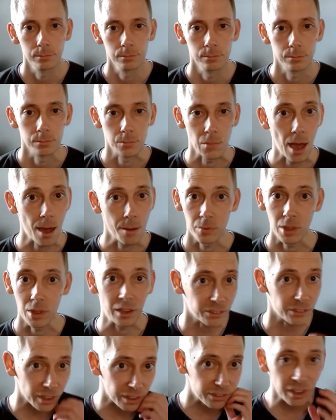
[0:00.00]
Yeah, it's
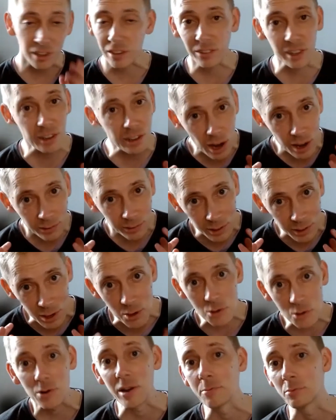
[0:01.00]
an
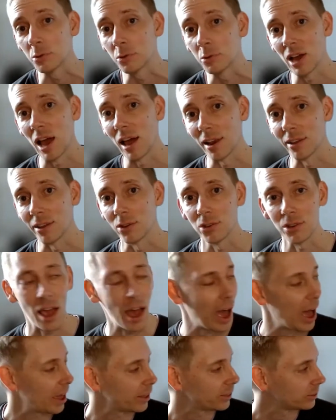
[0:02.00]
incredible challenge,
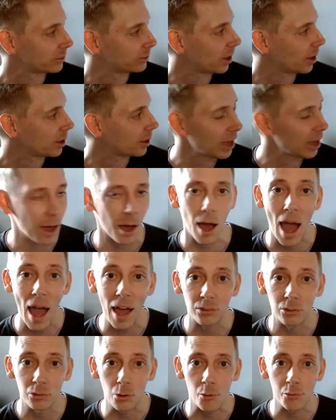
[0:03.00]
and yeah,
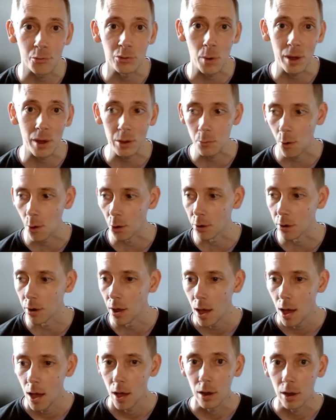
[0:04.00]
hats off to anyone
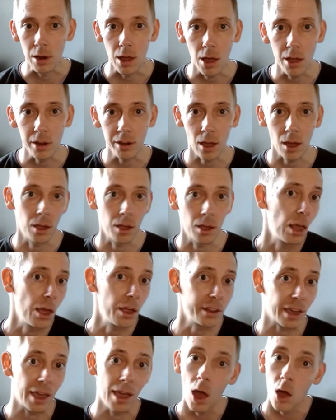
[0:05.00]
learning
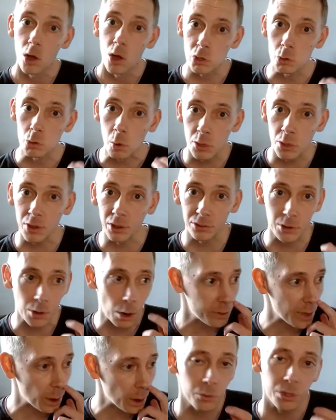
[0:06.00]
it. Just one thing to note
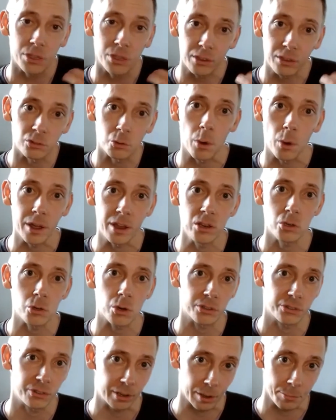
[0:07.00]
there, one thing that's quite
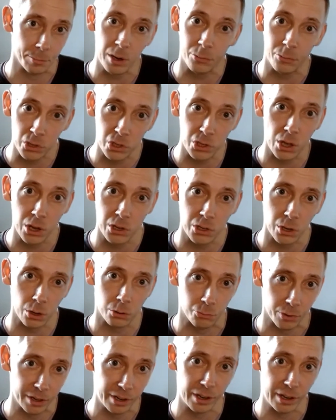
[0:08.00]
interesting, a bit of research I was
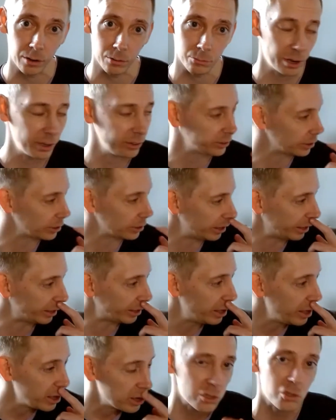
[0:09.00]
reading recently
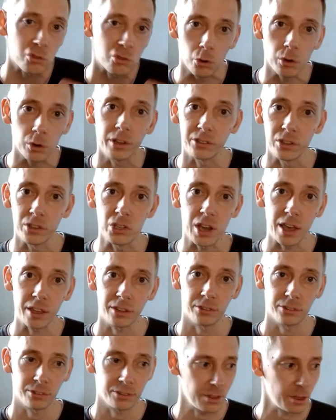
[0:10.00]
strongly
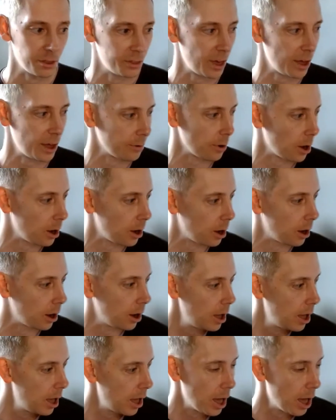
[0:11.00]
suggests that there are
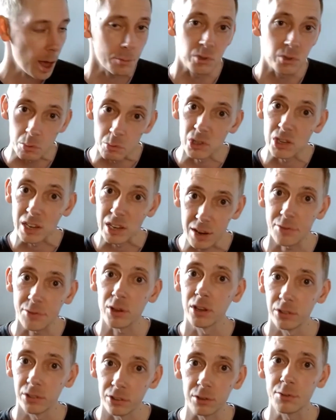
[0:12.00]
some
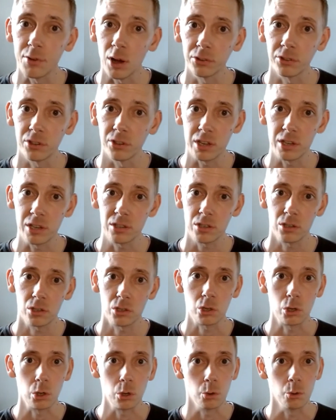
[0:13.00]
significant advantages
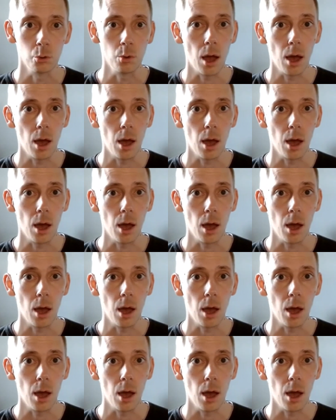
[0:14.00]
to